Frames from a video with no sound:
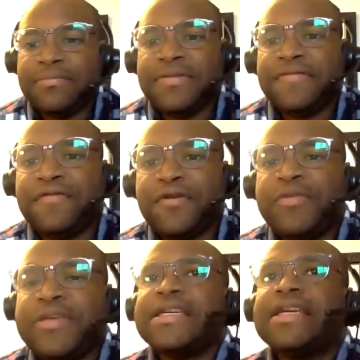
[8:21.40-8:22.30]
Before
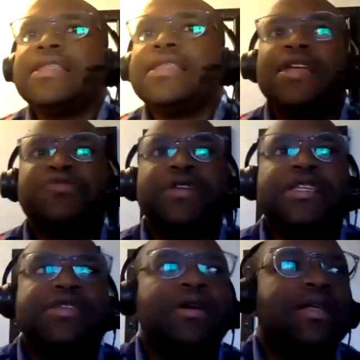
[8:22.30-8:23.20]
we seek knowledge, we
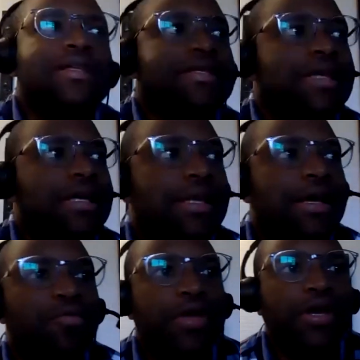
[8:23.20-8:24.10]
need to understand
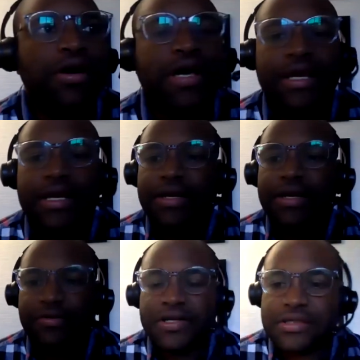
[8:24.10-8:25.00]
that we are in
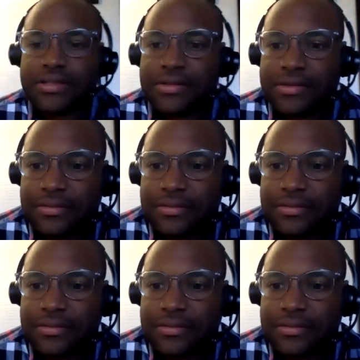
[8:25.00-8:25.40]
ignorance.